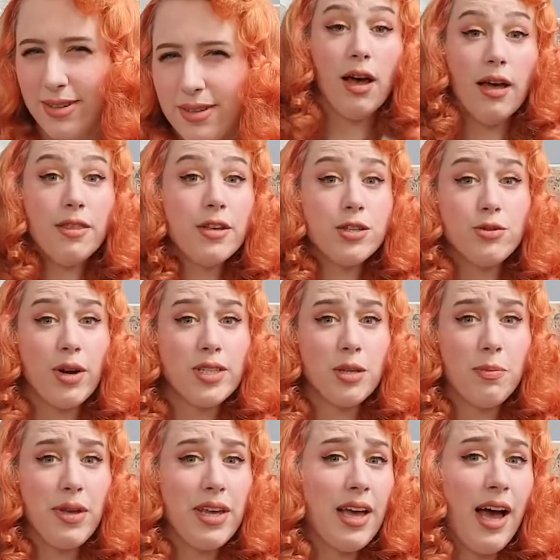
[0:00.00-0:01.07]
And this
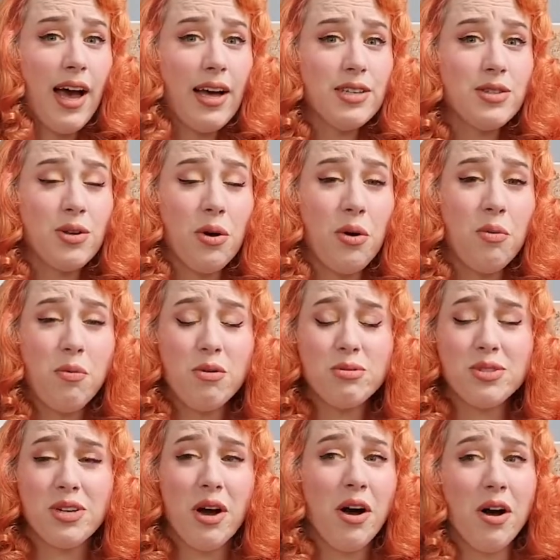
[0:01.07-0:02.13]
recipe has
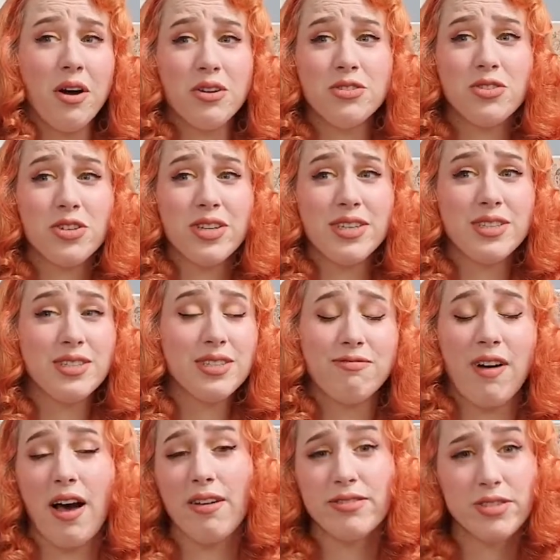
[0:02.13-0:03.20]
almost 100
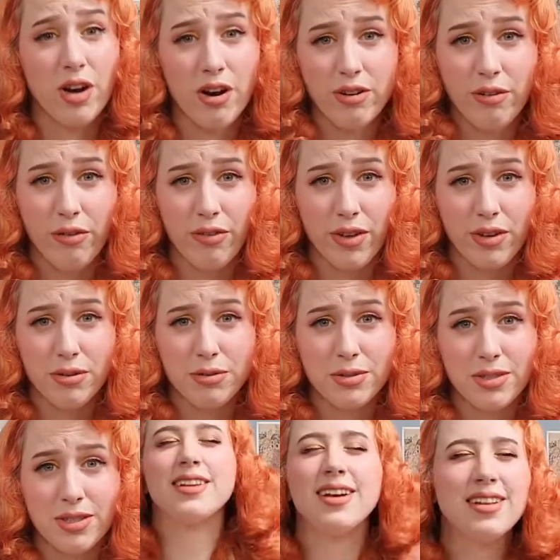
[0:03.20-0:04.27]
5-star
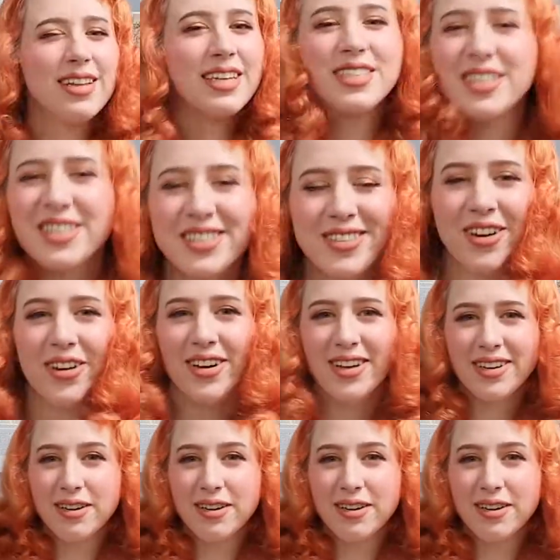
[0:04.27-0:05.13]
reviews. Let's get started.